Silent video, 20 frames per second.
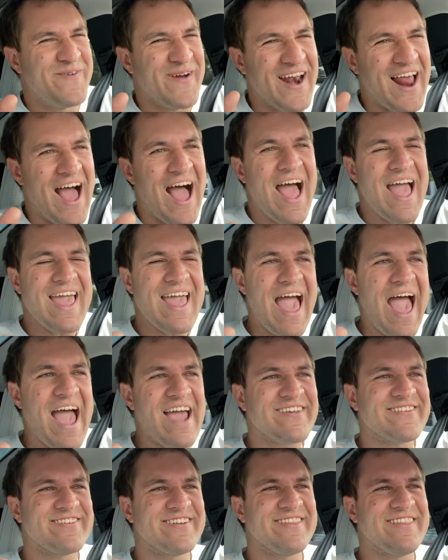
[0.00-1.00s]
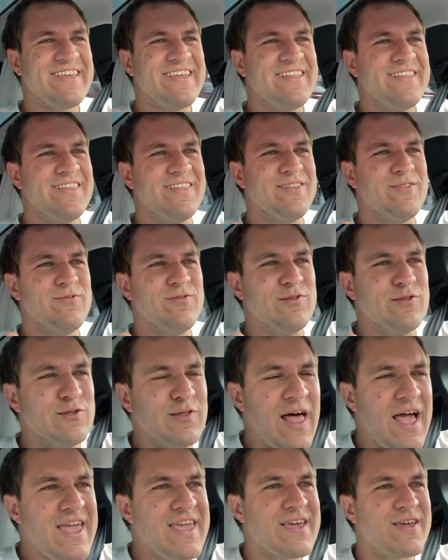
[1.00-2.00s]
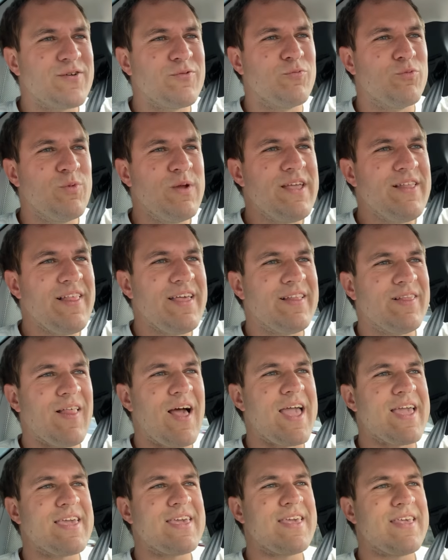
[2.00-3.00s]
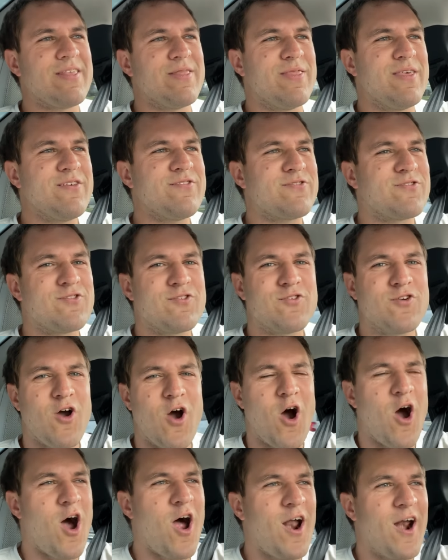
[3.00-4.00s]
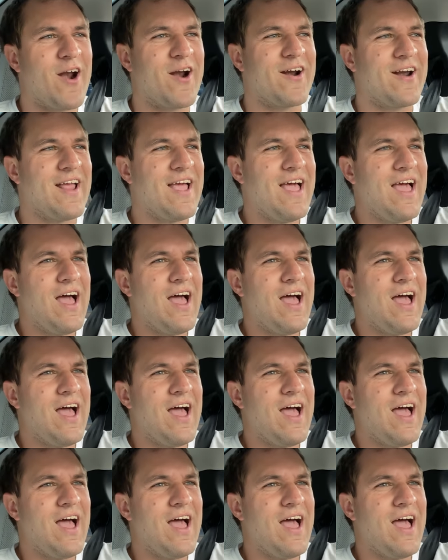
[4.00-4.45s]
but I actually like, really like this car.